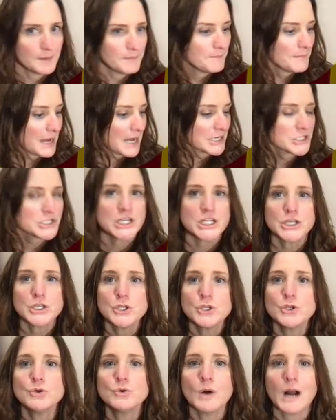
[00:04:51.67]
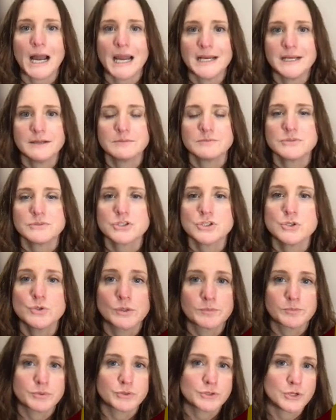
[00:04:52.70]
Matching new items
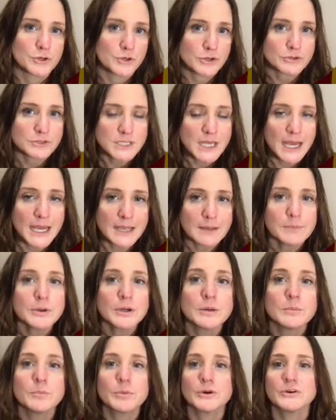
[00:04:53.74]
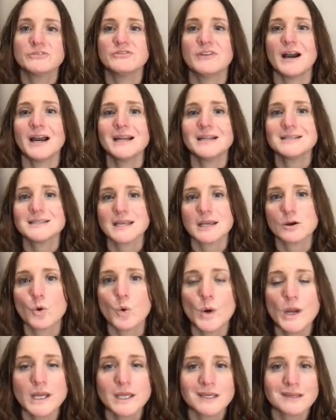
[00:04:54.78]
to a prototype provides a
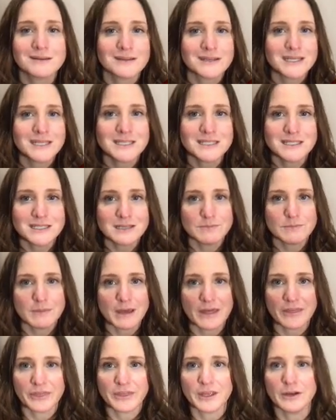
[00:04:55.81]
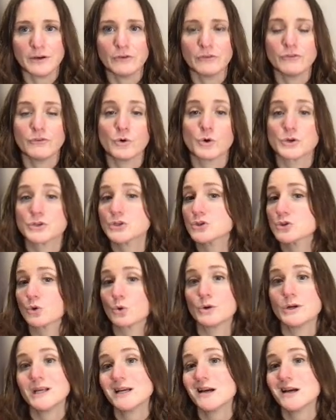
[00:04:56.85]
quick and easy method for
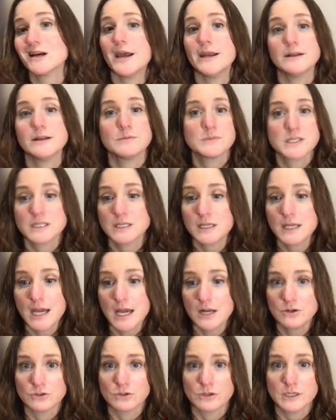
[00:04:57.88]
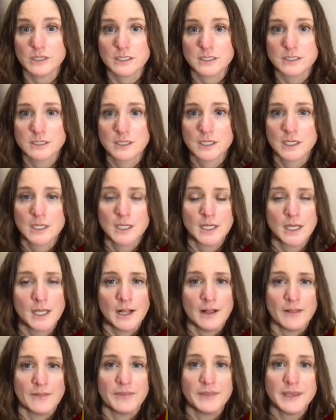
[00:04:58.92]
sorting items into categories.
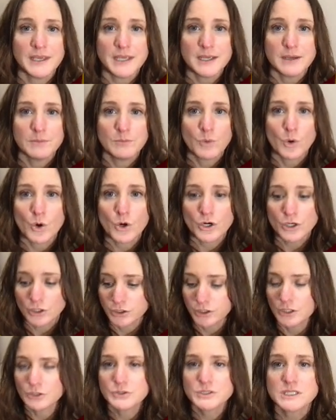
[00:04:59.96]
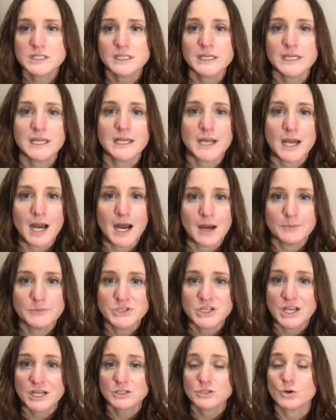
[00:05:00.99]
The more closely an
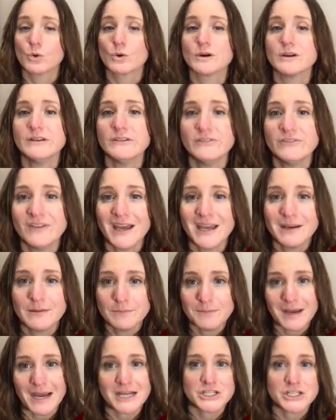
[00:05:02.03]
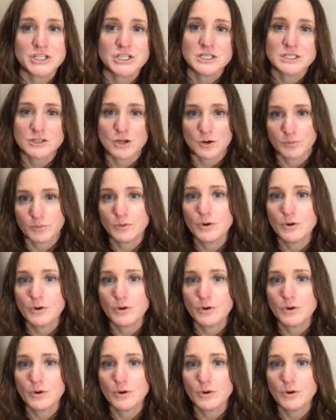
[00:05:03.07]
object or event matches our